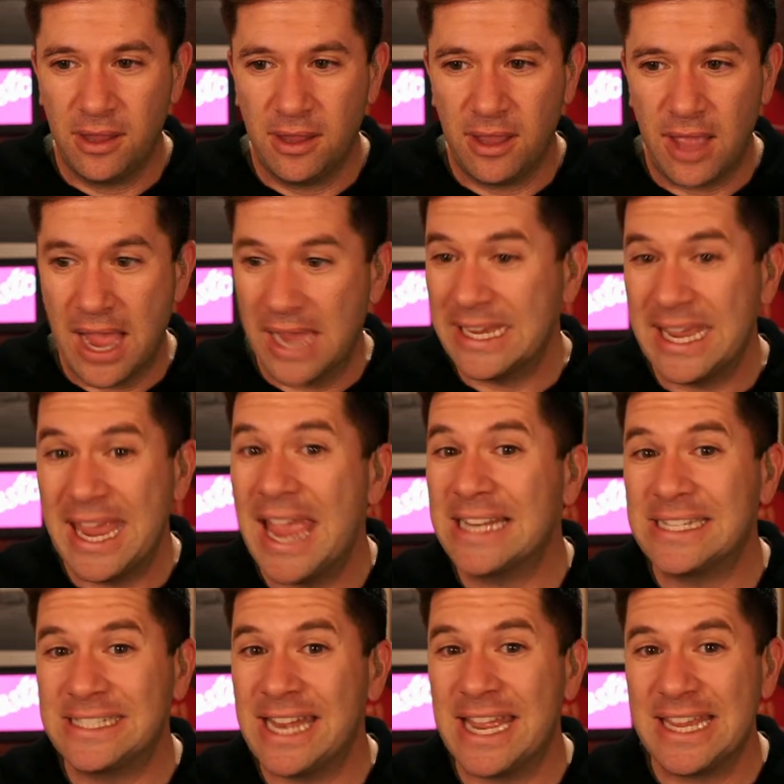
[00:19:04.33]
I can't
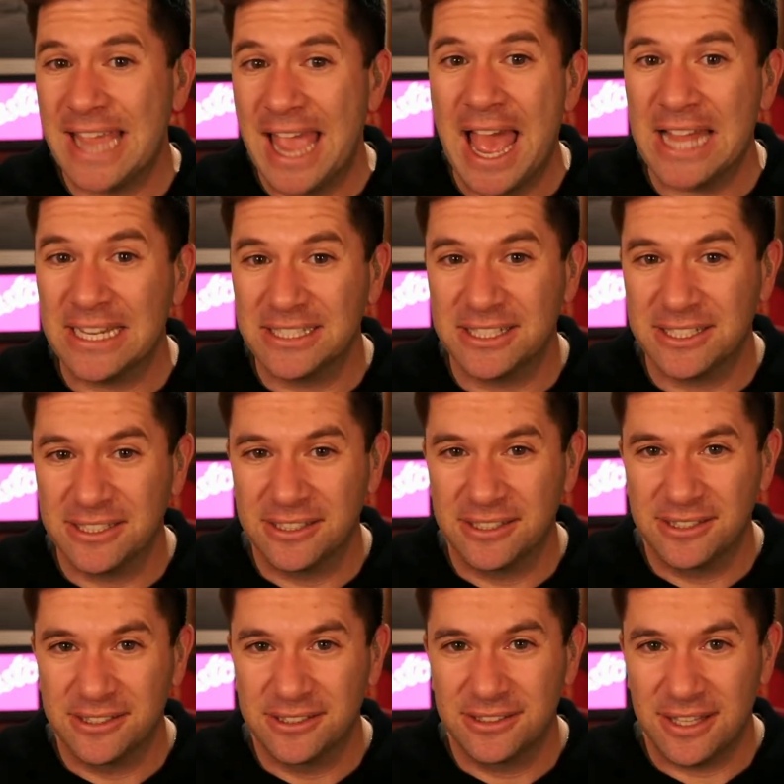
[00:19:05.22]
say yes
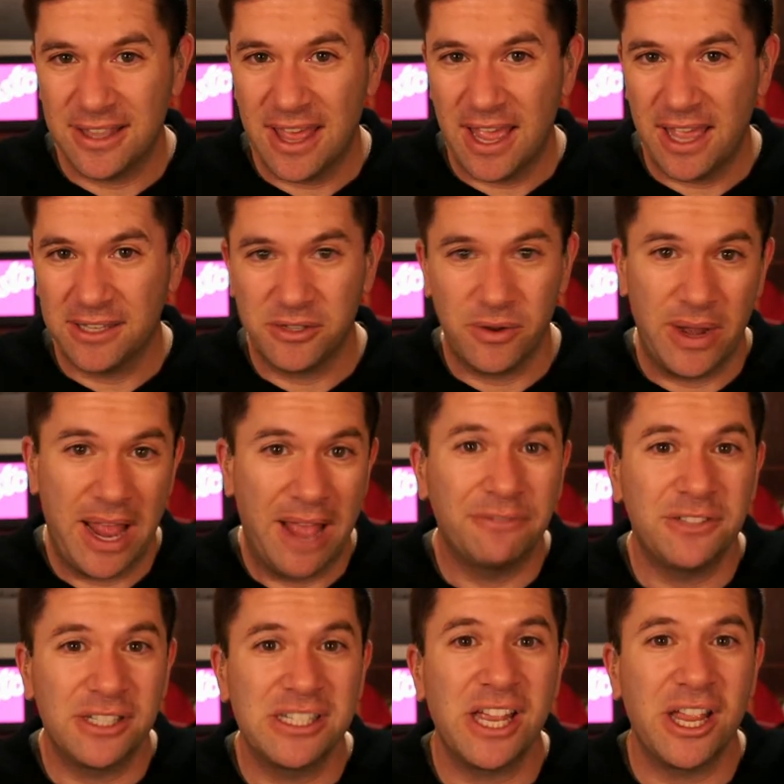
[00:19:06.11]
to that, so I'd have
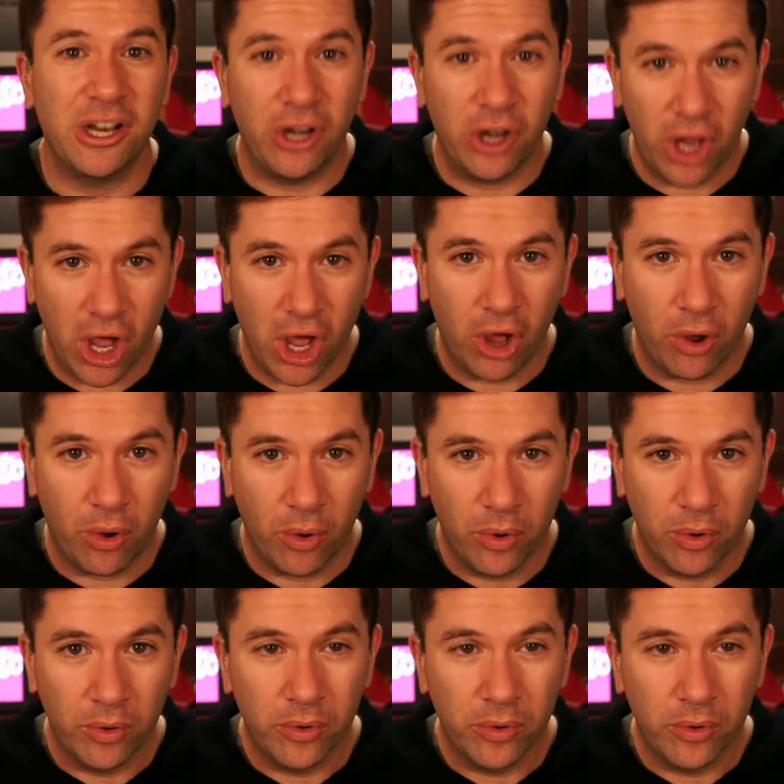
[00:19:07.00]
to say no.